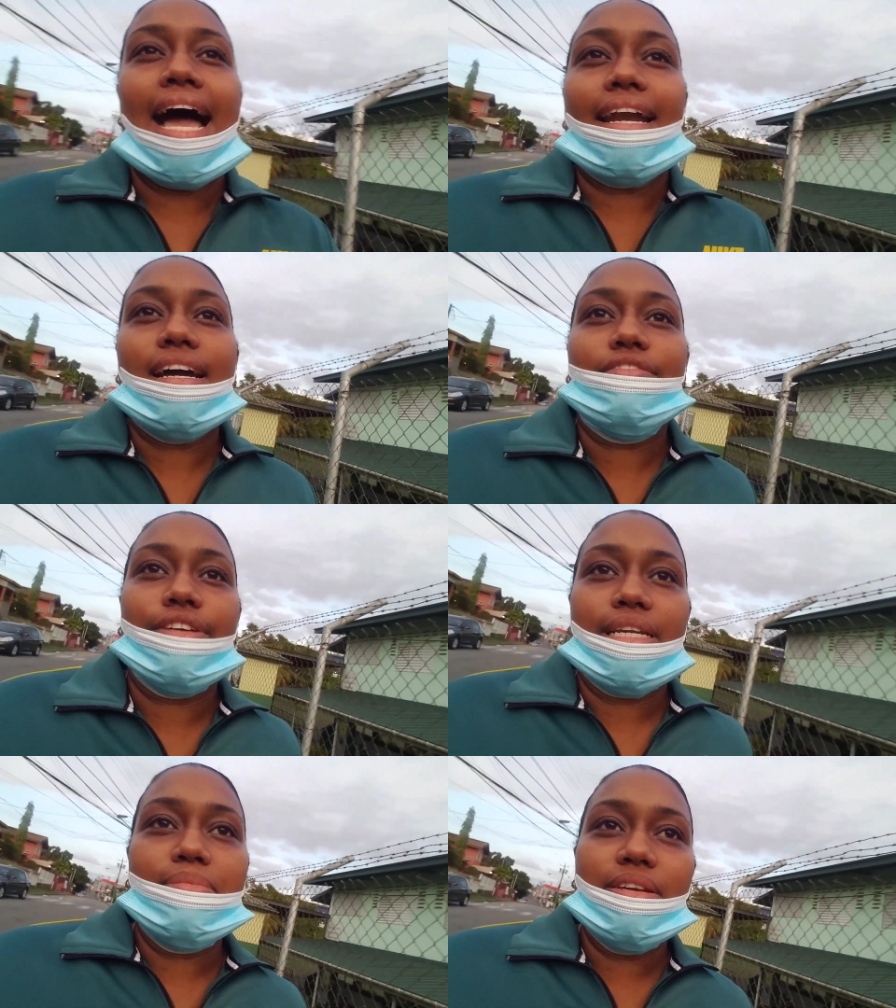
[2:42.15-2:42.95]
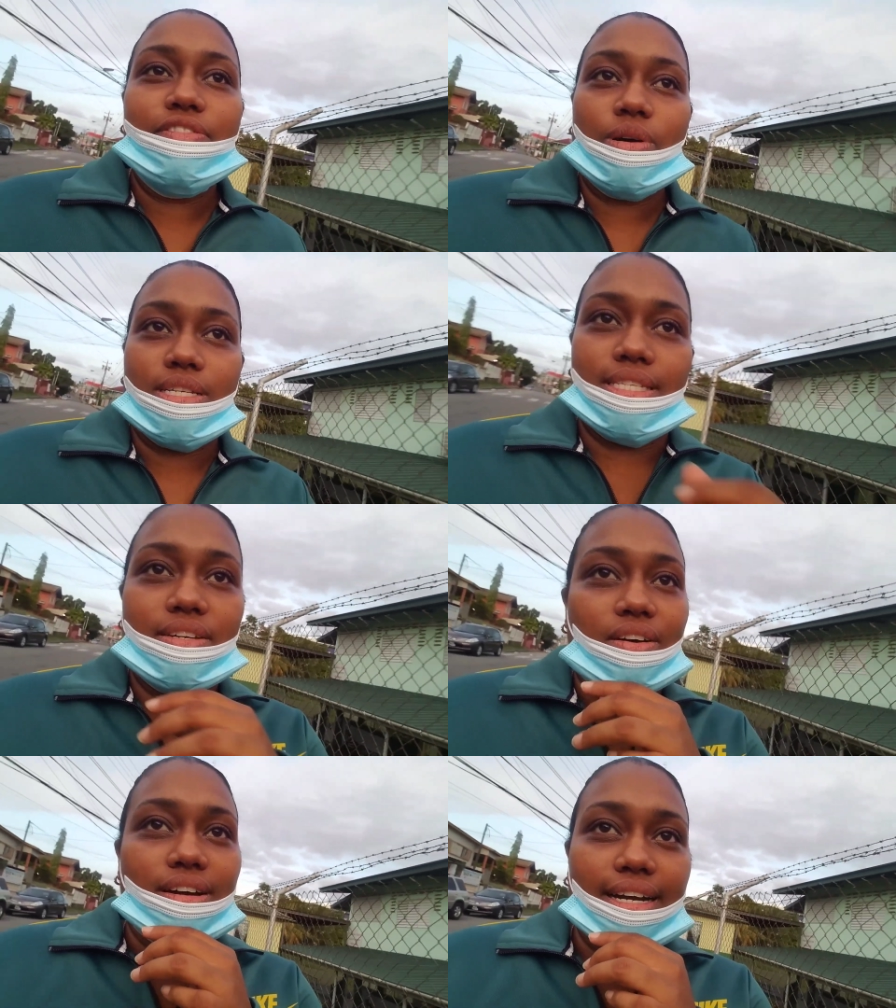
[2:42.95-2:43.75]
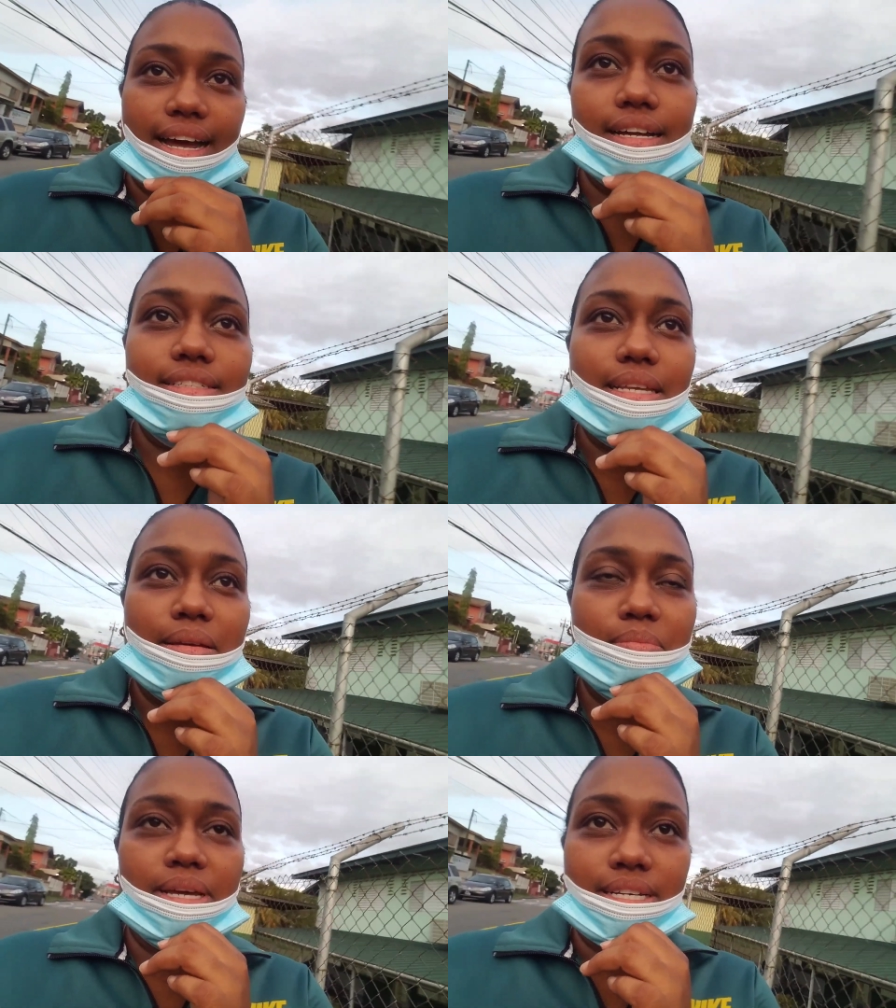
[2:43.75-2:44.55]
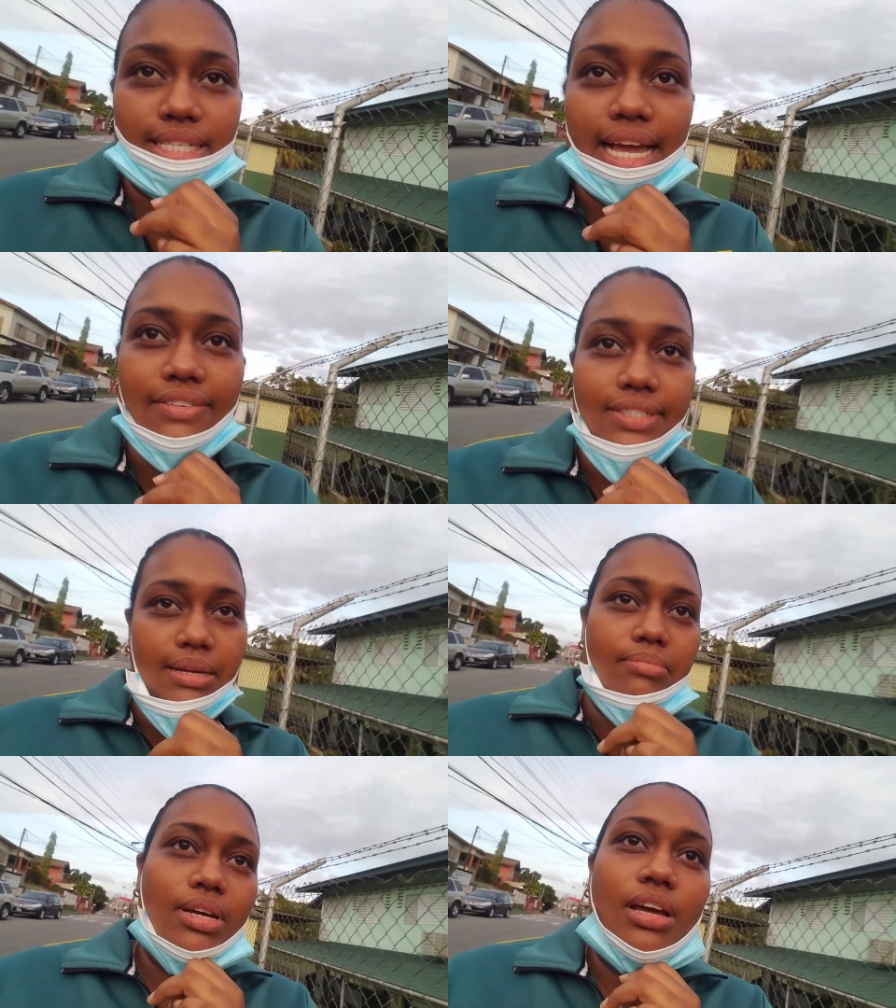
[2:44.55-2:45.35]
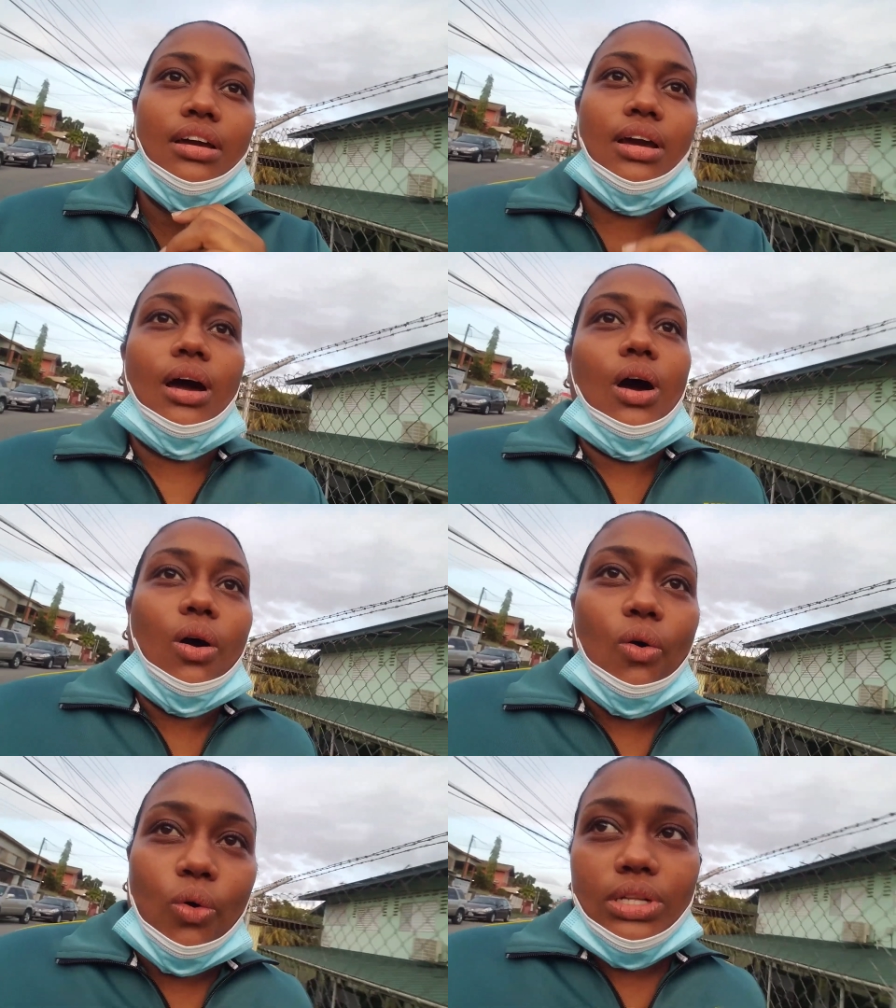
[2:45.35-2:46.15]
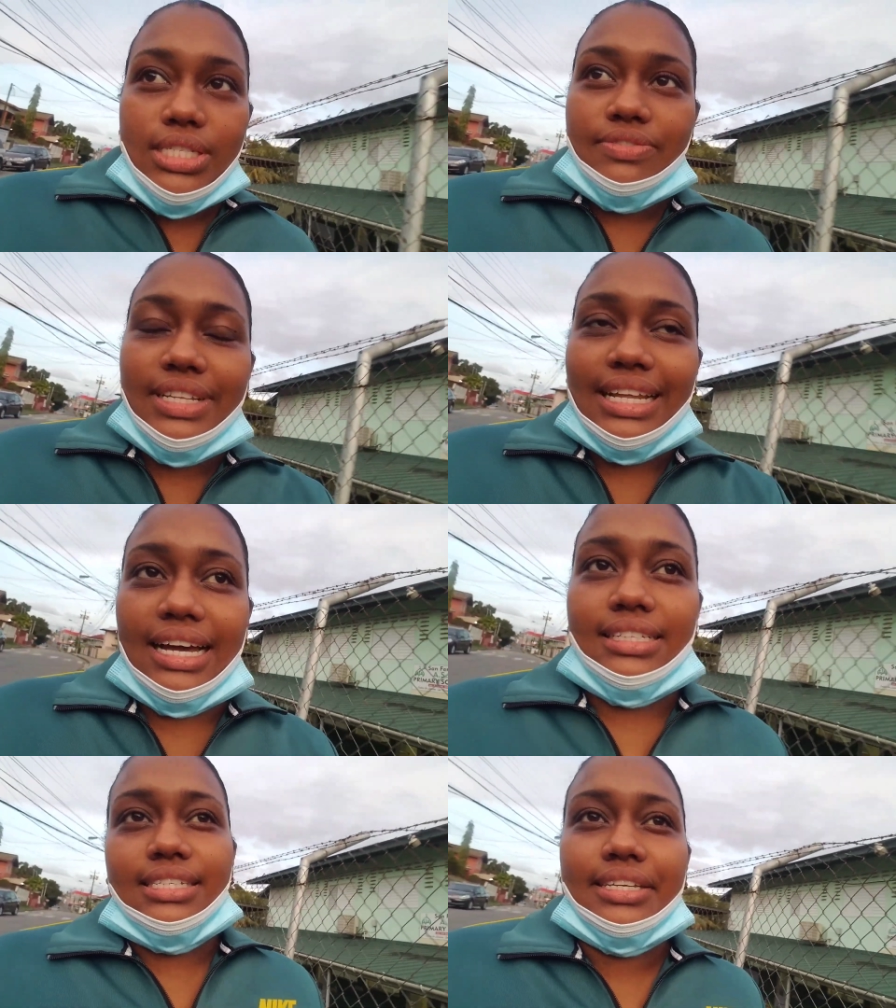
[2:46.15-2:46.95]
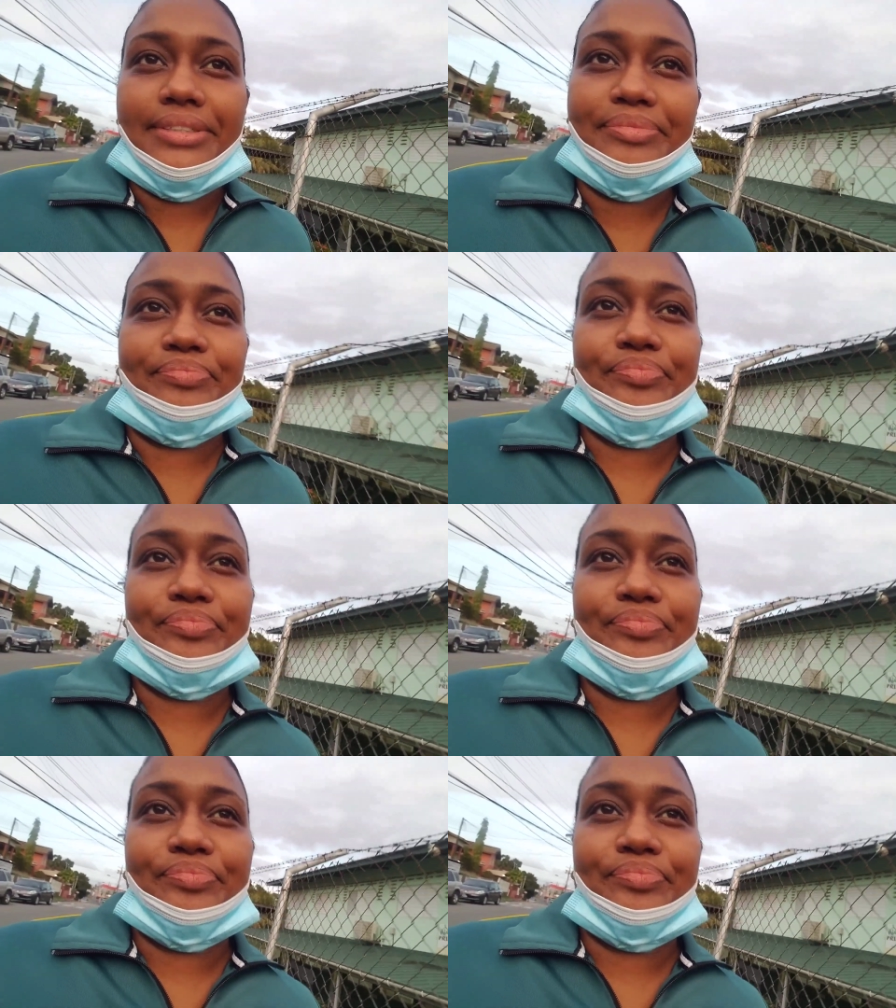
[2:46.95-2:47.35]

and I have really been focusing on that because I have some goals for that